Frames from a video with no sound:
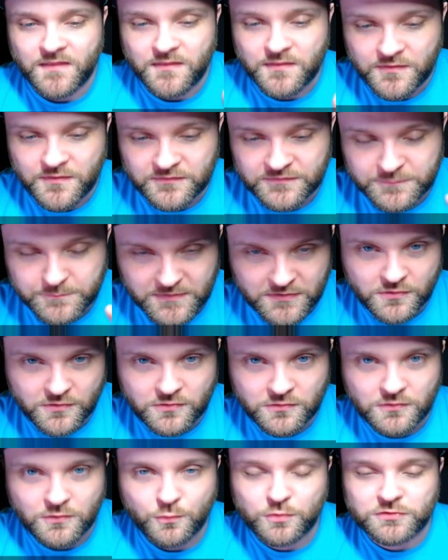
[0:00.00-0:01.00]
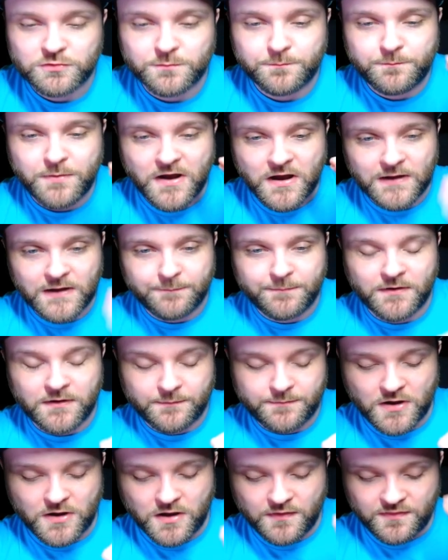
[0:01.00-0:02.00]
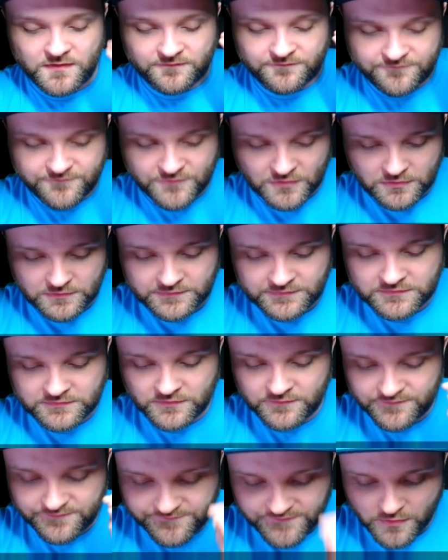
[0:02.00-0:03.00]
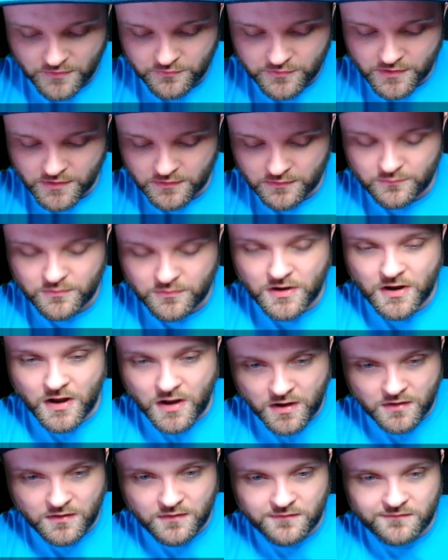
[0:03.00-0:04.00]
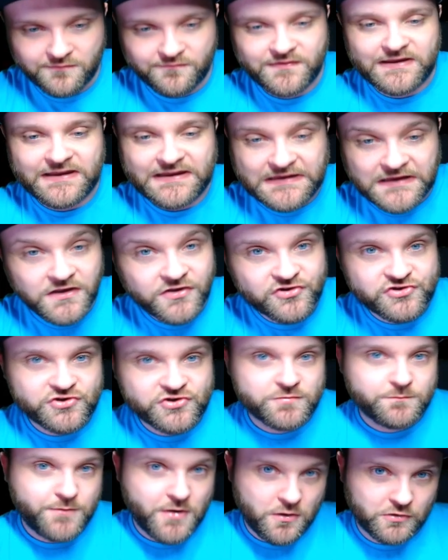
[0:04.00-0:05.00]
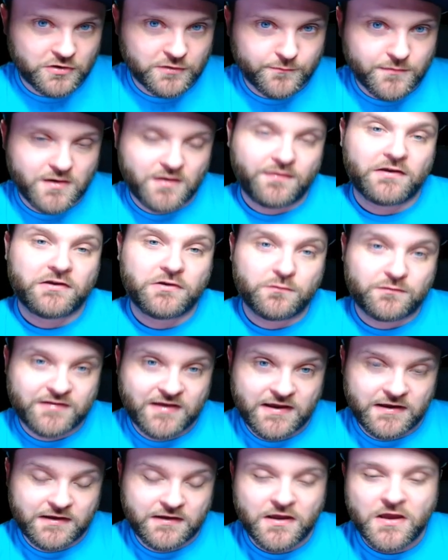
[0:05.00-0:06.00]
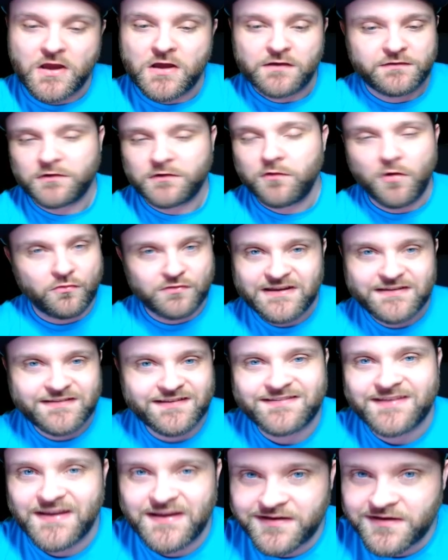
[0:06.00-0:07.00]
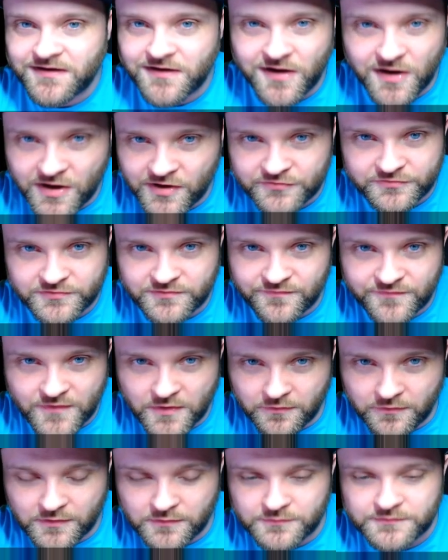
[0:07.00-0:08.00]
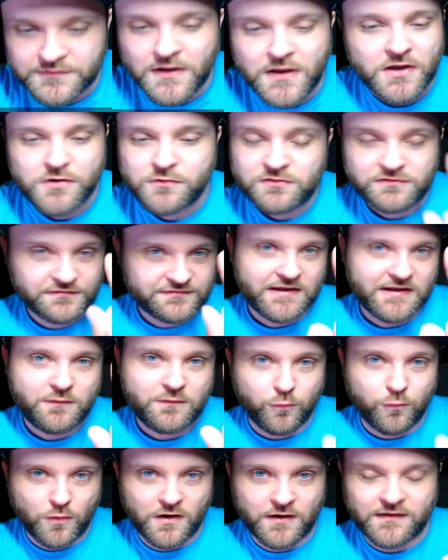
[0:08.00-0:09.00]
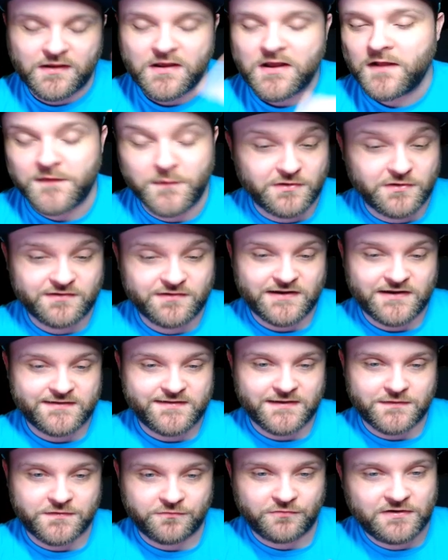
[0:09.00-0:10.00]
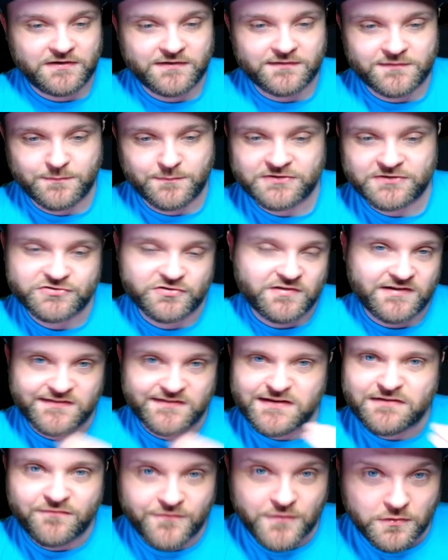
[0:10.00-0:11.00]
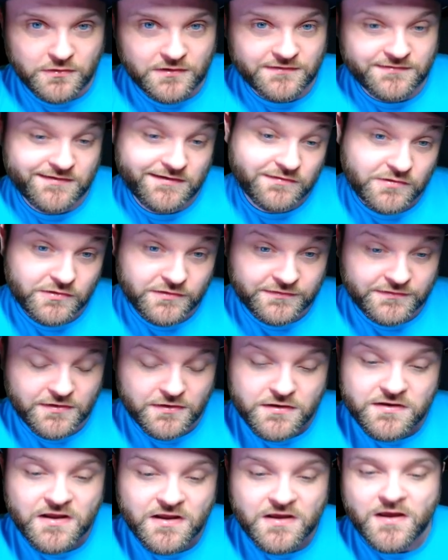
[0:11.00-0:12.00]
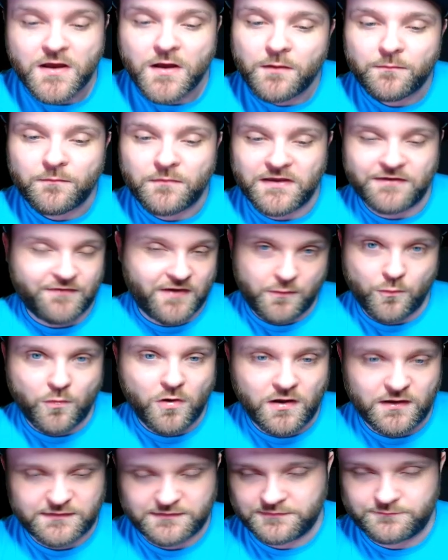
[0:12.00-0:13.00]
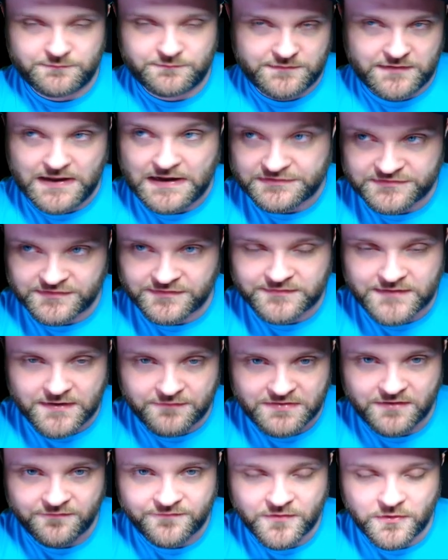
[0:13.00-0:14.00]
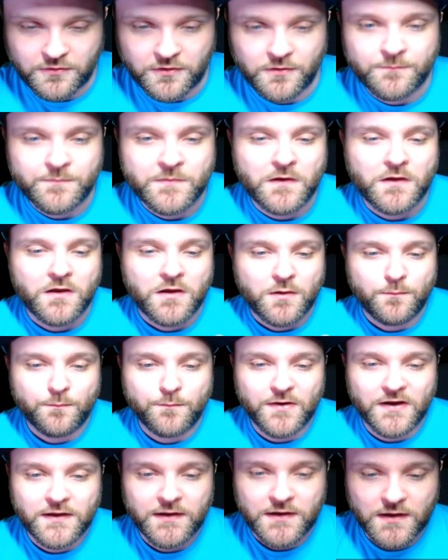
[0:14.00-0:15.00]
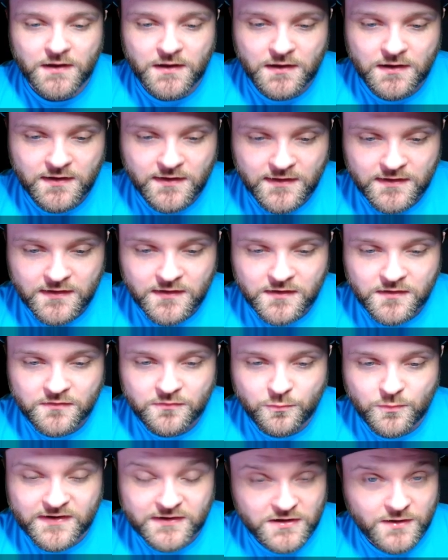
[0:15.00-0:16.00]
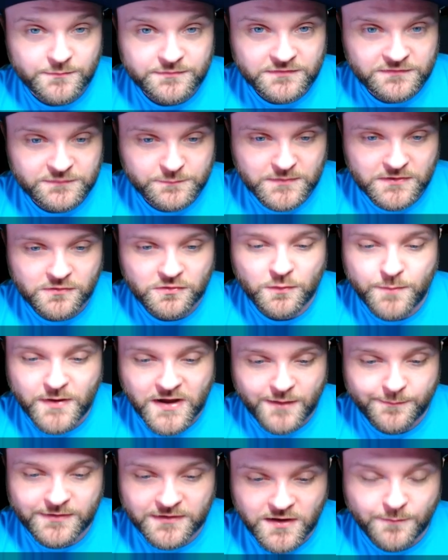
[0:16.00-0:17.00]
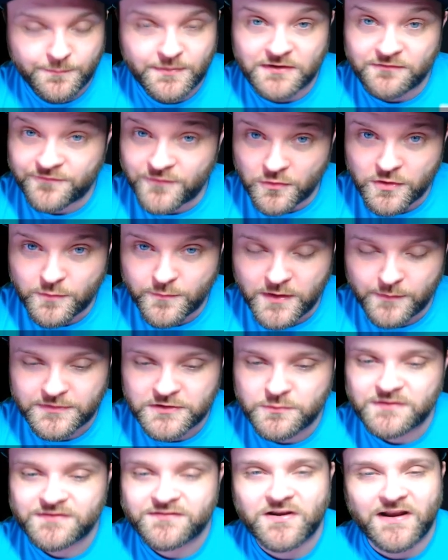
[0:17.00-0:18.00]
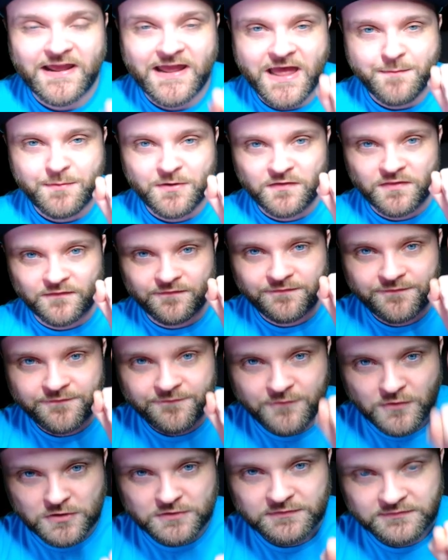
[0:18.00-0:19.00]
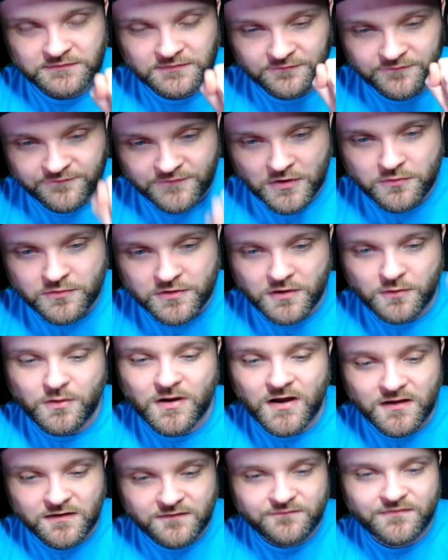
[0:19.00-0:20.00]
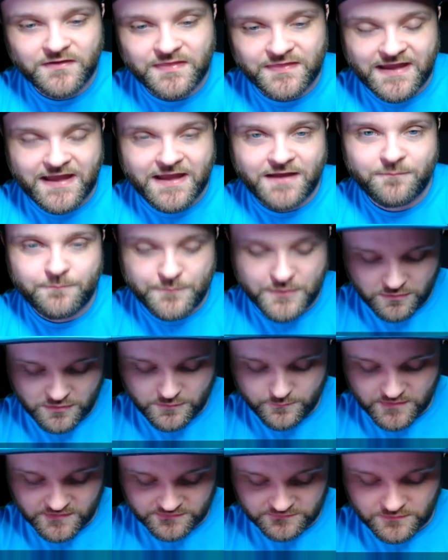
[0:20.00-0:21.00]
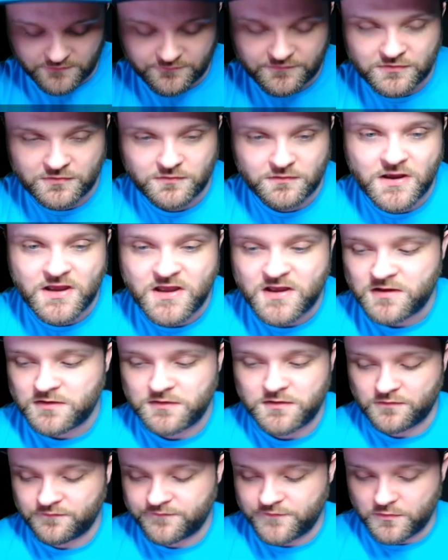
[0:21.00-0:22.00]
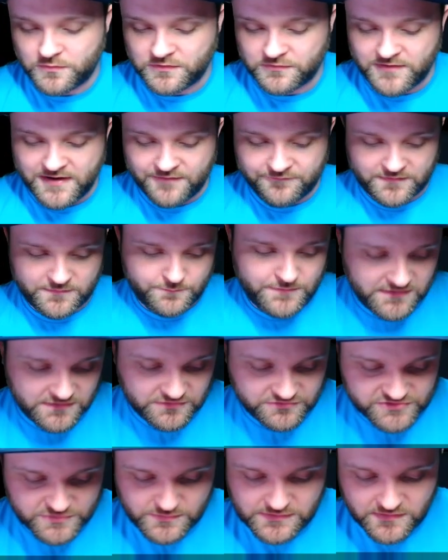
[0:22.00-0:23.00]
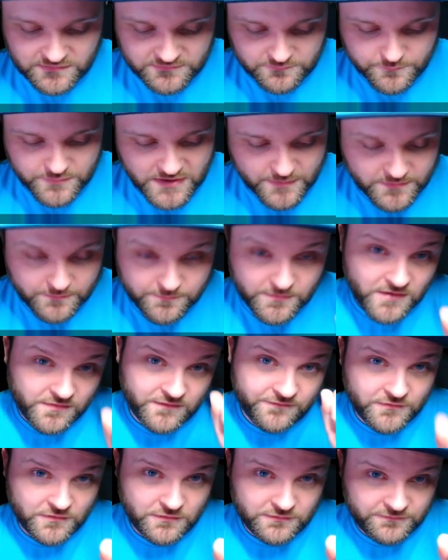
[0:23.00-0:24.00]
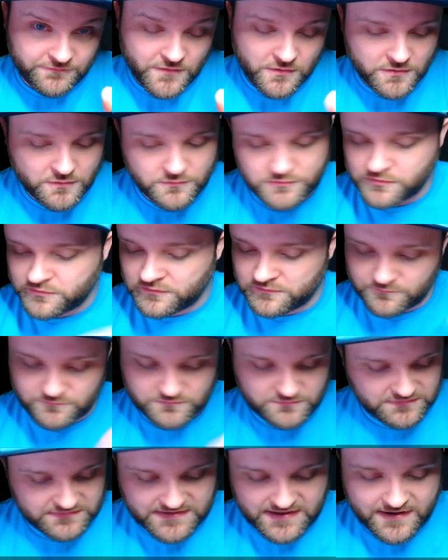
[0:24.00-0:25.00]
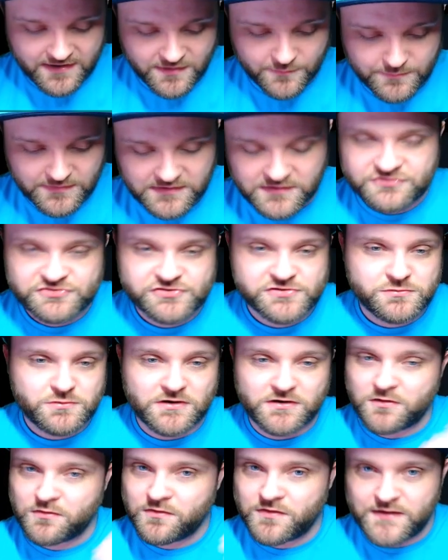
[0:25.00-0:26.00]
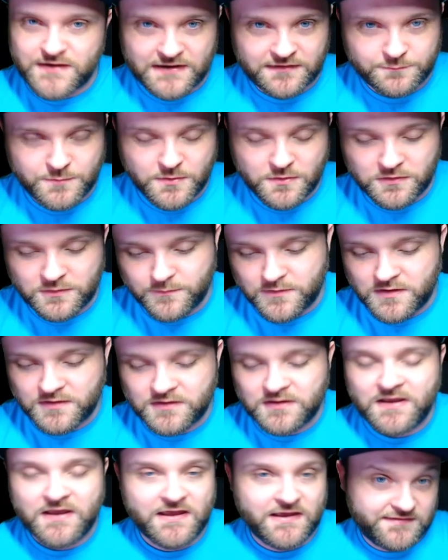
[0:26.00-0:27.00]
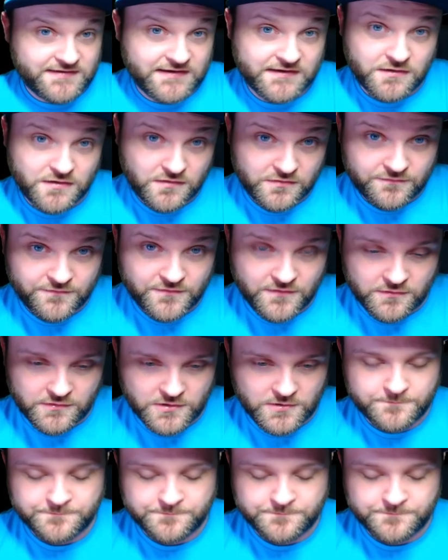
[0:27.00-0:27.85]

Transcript: Smeargle will pop up on the first photo of each Pokemon that you take. So you don't need to take 100 photos. You can just take one. The only reason I take 3 is to make sure that it's in focus and it looks good if I want to actually save that photo. But when it comes to Smeargle popping up and photobombing you, it's going to happen on the first photo of that Pokemon. So if you're, photographing Pikachu and he doesn't pop up on the first photo, you can get out of Pikachu and go to the next Pokemon and take another photo.